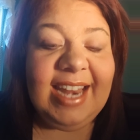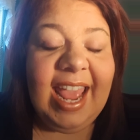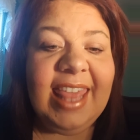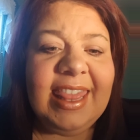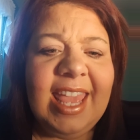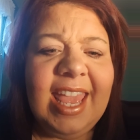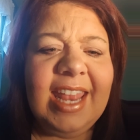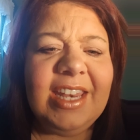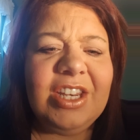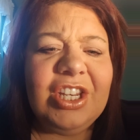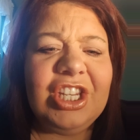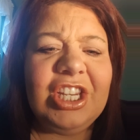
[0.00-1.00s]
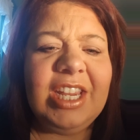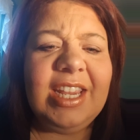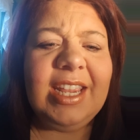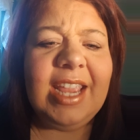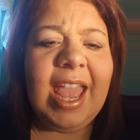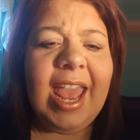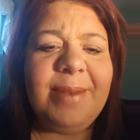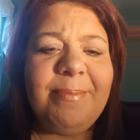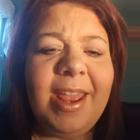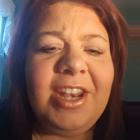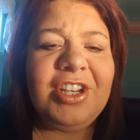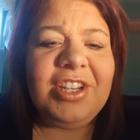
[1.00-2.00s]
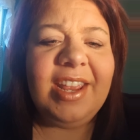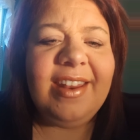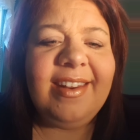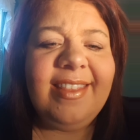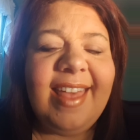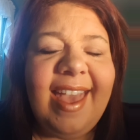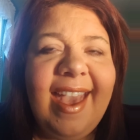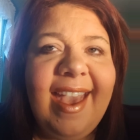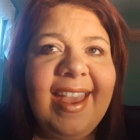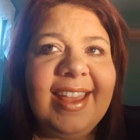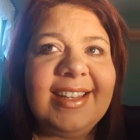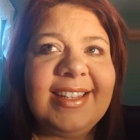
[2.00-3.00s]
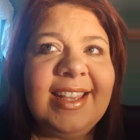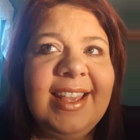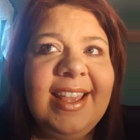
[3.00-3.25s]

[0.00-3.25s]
And then she had mentioned that